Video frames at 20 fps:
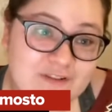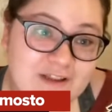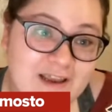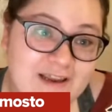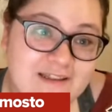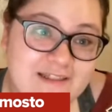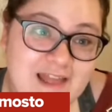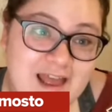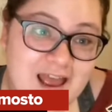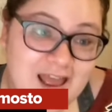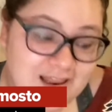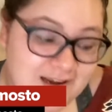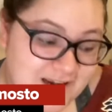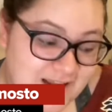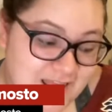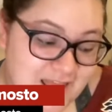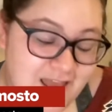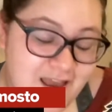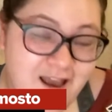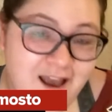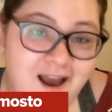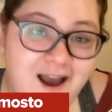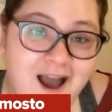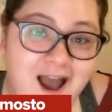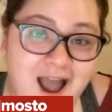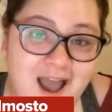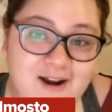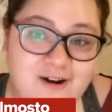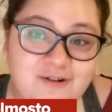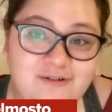don't like that.
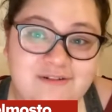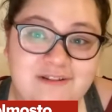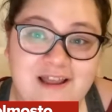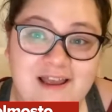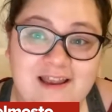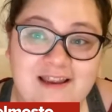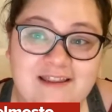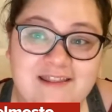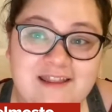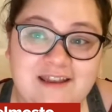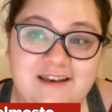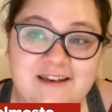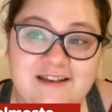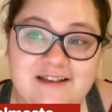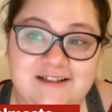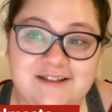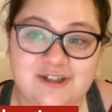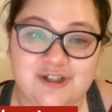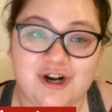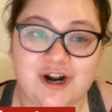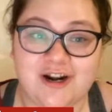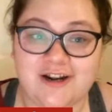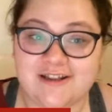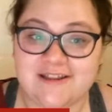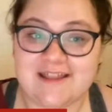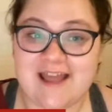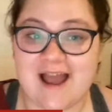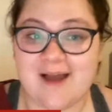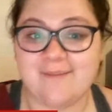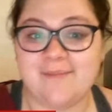I don't like that he
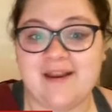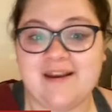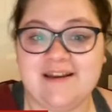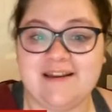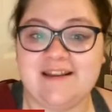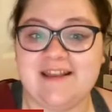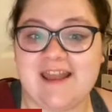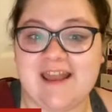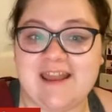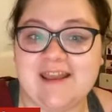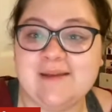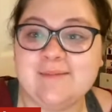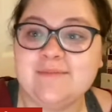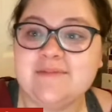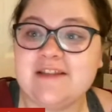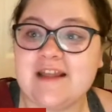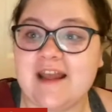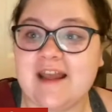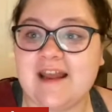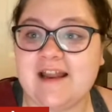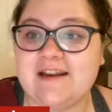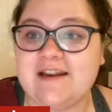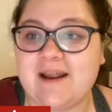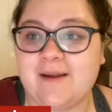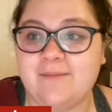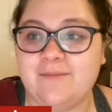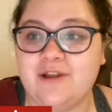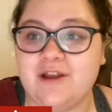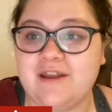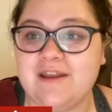started that many games. And
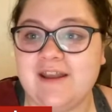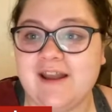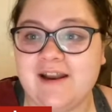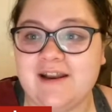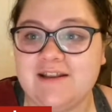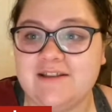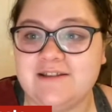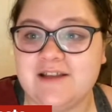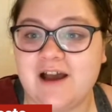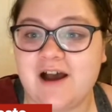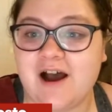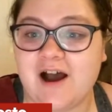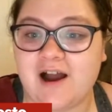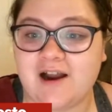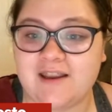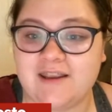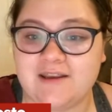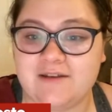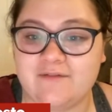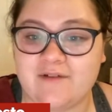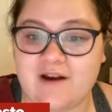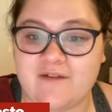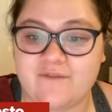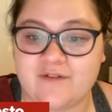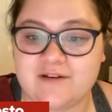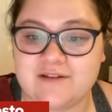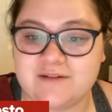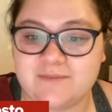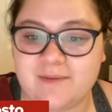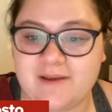I'm looking at his hockey
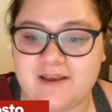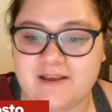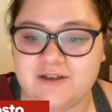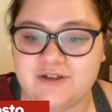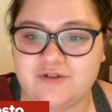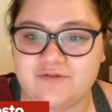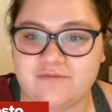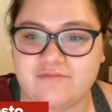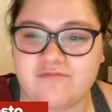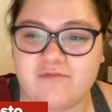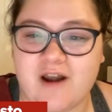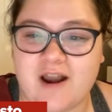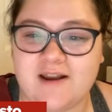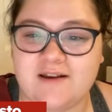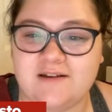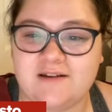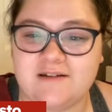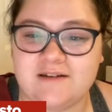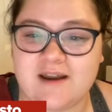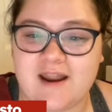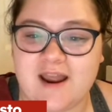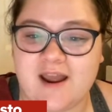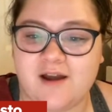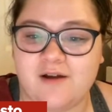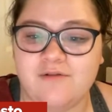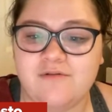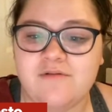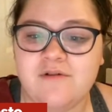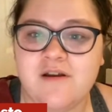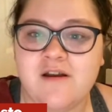reference page right
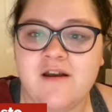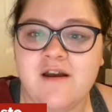now.